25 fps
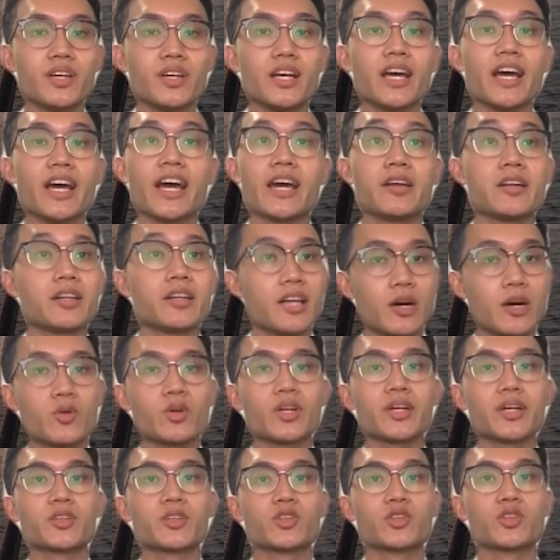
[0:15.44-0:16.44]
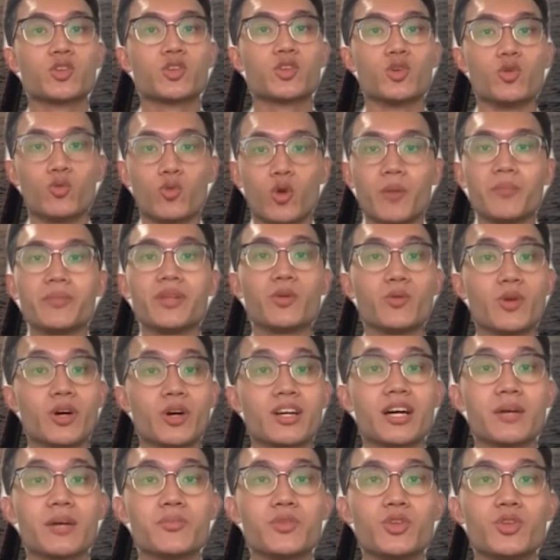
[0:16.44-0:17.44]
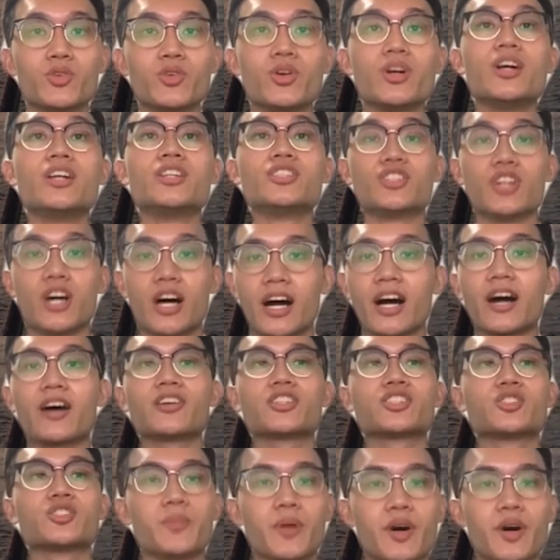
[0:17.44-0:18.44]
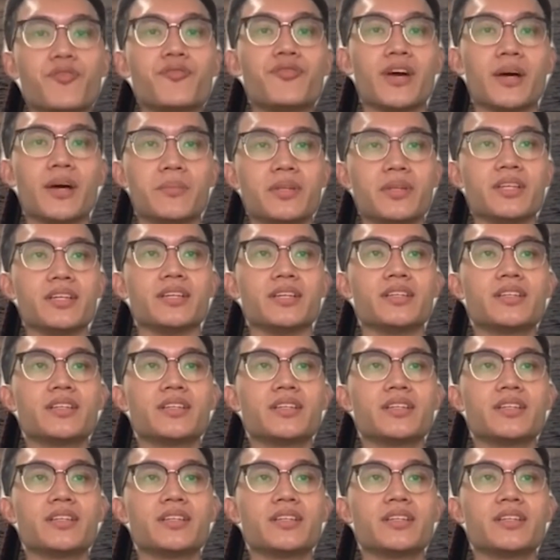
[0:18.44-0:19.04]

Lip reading: and I would like to warmly welcome you to our SMURF family.